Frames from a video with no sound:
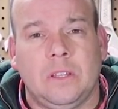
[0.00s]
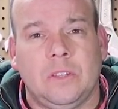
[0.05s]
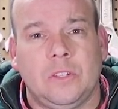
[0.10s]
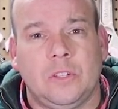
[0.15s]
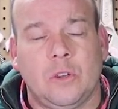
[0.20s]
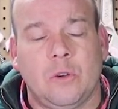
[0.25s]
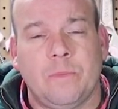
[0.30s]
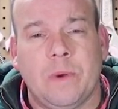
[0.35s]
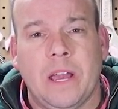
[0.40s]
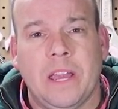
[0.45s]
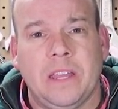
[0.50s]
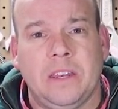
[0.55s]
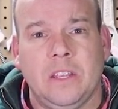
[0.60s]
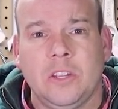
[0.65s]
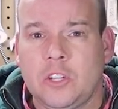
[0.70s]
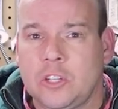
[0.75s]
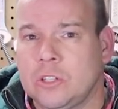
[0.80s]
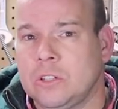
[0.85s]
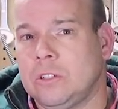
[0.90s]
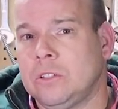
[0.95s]
So my
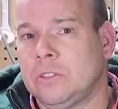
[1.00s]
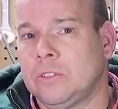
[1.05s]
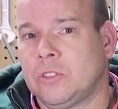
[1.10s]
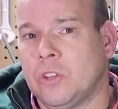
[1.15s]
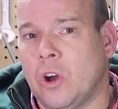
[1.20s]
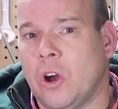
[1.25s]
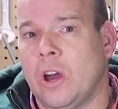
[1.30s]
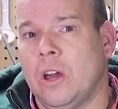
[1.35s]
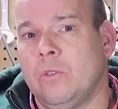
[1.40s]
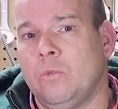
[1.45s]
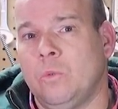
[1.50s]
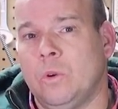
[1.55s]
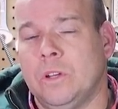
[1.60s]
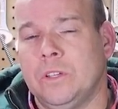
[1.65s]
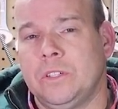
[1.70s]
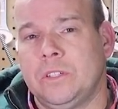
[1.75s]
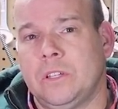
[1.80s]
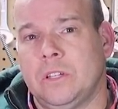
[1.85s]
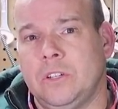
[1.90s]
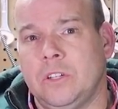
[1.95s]
initial thought
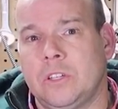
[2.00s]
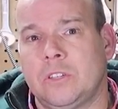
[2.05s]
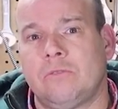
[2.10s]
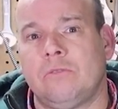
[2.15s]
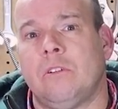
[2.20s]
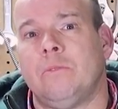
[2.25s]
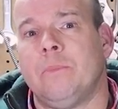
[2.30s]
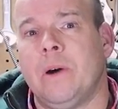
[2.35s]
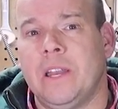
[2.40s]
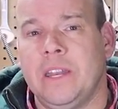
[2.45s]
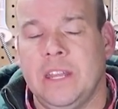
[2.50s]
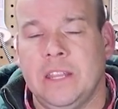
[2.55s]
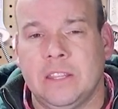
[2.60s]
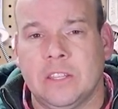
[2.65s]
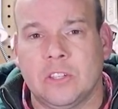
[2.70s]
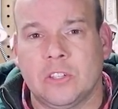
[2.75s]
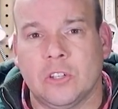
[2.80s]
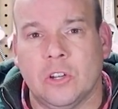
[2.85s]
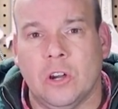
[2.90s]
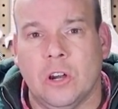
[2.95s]
was to just throw money at
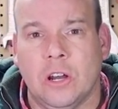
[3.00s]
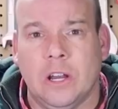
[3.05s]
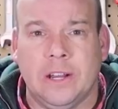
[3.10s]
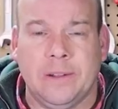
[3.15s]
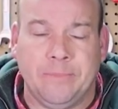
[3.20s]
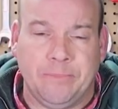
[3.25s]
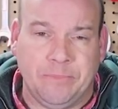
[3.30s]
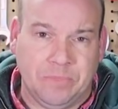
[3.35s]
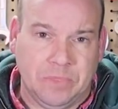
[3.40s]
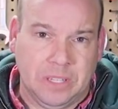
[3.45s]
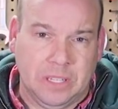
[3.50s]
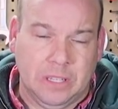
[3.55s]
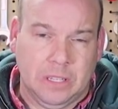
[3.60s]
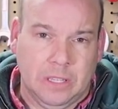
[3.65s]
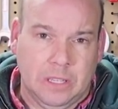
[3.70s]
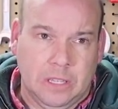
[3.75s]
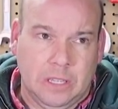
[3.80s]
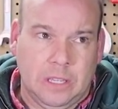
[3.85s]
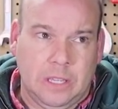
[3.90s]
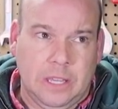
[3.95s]
the saw
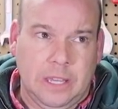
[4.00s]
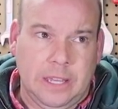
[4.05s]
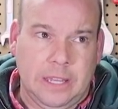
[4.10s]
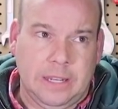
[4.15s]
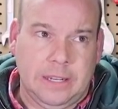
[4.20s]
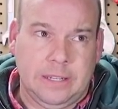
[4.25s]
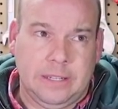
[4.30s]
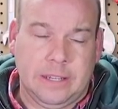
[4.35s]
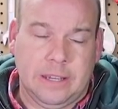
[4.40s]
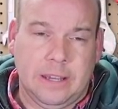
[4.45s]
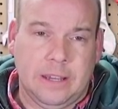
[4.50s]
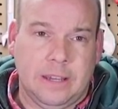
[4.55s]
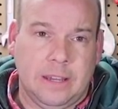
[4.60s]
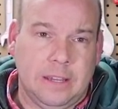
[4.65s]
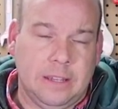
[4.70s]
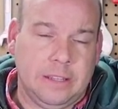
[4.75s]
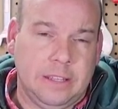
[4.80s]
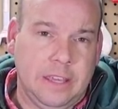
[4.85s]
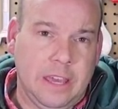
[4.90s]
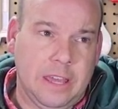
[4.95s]
and
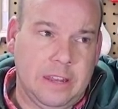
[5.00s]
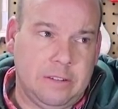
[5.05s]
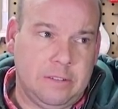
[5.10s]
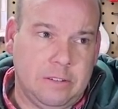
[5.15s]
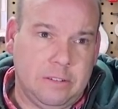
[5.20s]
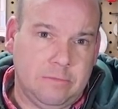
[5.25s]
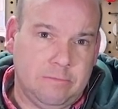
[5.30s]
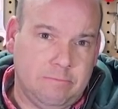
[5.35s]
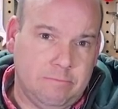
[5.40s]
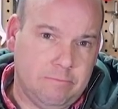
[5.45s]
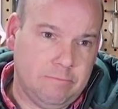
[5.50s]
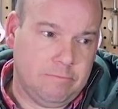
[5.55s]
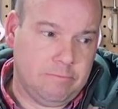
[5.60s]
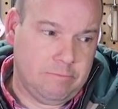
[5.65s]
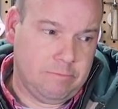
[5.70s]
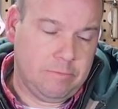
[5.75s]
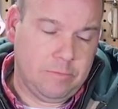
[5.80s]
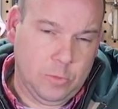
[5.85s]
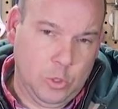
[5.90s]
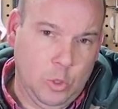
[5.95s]
uh, get
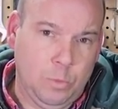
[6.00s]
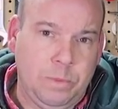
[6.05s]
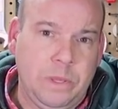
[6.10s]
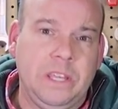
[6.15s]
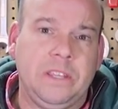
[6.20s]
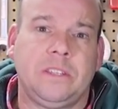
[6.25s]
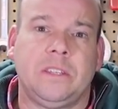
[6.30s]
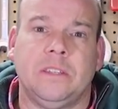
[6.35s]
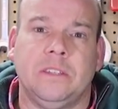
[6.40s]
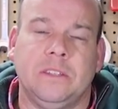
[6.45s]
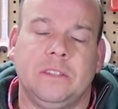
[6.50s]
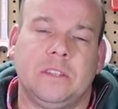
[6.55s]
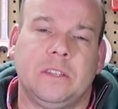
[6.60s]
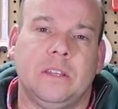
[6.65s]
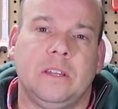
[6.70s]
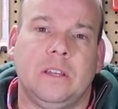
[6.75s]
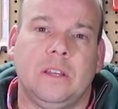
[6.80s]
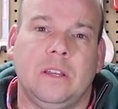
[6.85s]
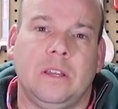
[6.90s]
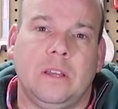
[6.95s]
new
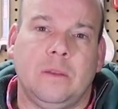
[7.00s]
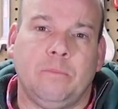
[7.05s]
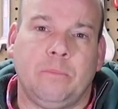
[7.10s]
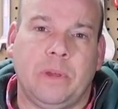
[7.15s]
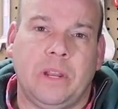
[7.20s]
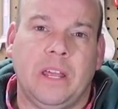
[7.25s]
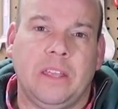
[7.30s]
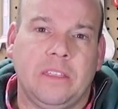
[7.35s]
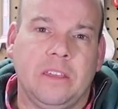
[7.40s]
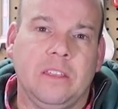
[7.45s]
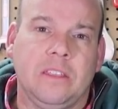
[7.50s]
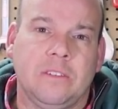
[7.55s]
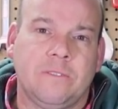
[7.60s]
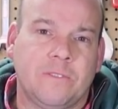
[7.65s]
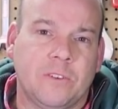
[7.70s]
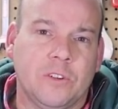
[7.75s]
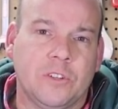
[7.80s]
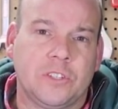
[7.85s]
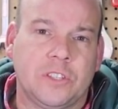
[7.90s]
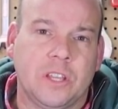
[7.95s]
pieces. But I think the
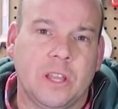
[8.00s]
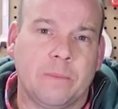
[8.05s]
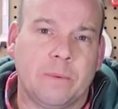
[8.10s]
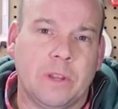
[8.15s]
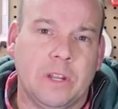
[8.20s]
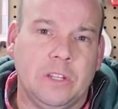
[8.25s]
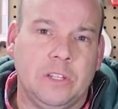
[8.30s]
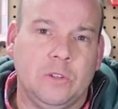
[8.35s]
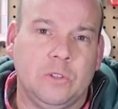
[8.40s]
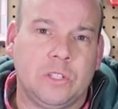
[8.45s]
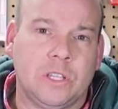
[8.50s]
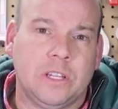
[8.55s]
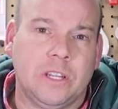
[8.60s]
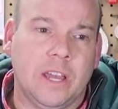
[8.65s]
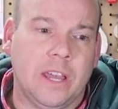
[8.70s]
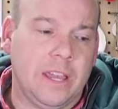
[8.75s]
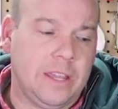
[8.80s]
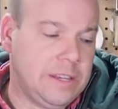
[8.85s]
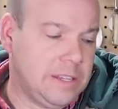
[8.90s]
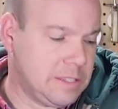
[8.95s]
first thing I'm going to do
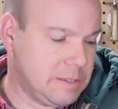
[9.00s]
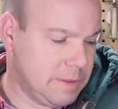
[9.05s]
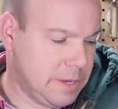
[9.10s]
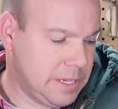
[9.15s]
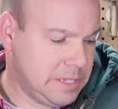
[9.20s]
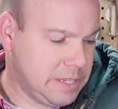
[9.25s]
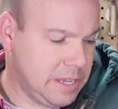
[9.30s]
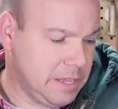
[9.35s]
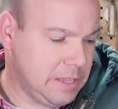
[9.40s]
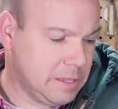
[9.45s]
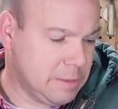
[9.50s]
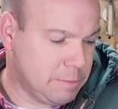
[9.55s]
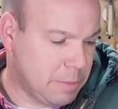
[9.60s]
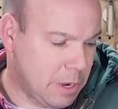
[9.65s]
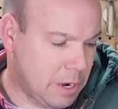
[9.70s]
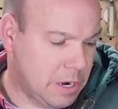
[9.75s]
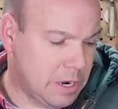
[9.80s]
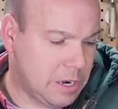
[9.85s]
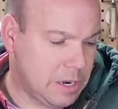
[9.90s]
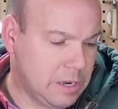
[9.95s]
tonight is I'm going to take the
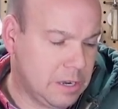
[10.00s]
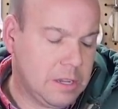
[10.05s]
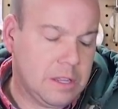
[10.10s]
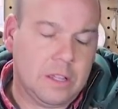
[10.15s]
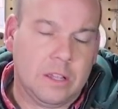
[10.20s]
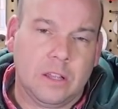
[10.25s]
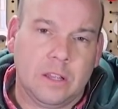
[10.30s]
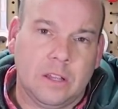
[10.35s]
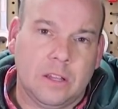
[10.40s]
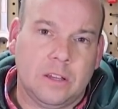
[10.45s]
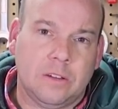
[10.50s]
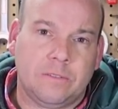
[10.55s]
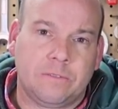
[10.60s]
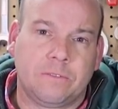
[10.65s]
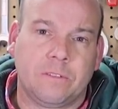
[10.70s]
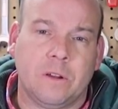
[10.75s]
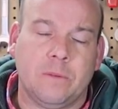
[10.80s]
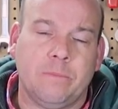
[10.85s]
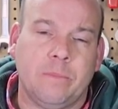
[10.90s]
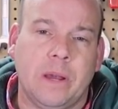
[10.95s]
bar
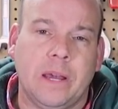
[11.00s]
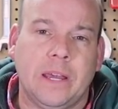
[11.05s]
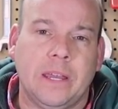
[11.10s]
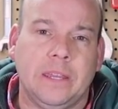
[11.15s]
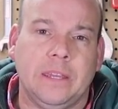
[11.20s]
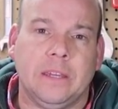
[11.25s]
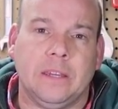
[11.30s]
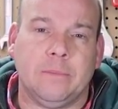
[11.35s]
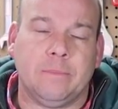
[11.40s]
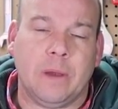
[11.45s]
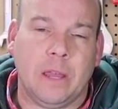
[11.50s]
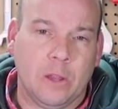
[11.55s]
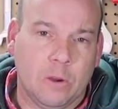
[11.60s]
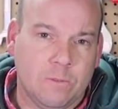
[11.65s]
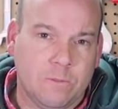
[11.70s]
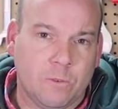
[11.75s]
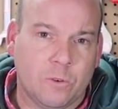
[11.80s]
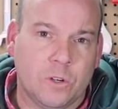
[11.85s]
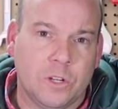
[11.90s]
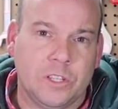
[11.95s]
from my, uh, my
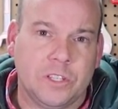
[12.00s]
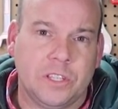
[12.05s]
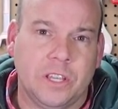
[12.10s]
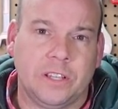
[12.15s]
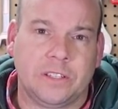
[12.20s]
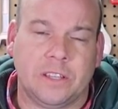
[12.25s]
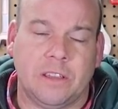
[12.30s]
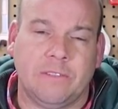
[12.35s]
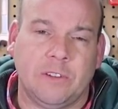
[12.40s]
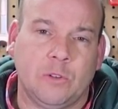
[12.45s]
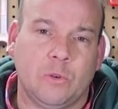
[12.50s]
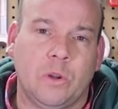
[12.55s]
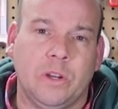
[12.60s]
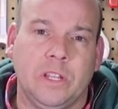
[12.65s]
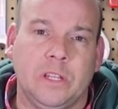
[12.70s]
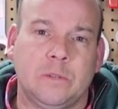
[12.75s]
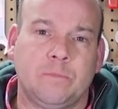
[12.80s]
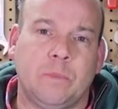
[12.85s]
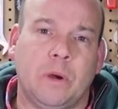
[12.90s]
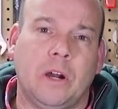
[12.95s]
046, I have a
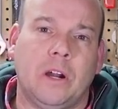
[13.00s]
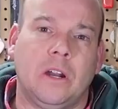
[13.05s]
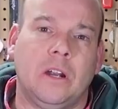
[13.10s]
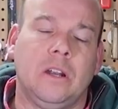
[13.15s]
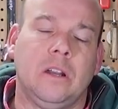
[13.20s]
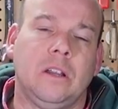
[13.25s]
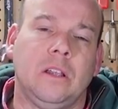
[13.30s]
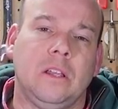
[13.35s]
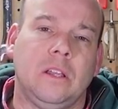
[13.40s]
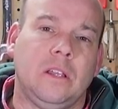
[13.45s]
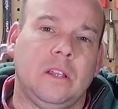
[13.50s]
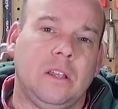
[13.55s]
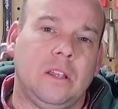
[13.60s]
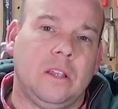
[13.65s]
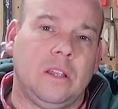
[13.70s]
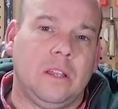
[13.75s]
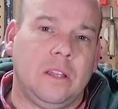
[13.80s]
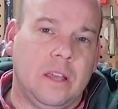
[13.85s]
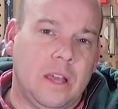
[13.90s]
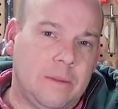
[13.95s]
20-inch bar,
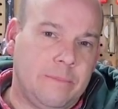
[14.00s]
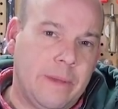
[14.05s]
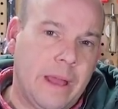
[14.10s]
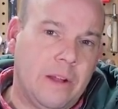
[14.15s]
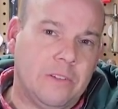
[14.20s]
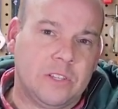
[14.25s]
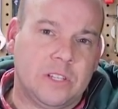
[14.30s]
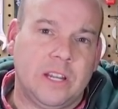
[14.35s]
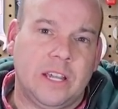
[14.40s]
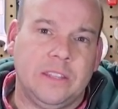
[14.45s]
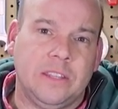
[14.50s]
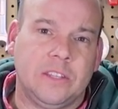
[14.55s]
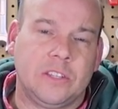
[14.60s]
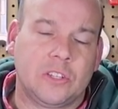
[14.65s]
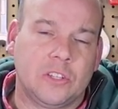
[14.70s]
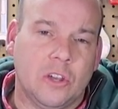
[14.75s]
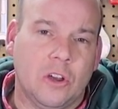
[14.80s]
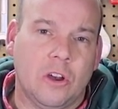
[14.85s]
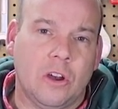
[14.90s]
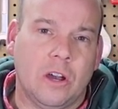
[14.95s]
and mount it on this
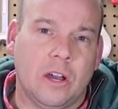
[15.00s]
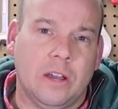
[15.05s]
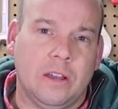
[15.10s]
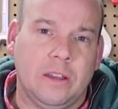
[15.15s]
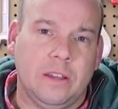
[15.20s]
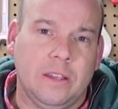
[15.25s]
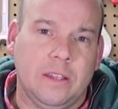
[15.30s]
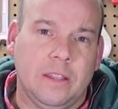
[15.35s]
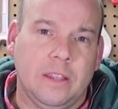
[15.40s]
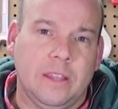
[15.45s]
saw.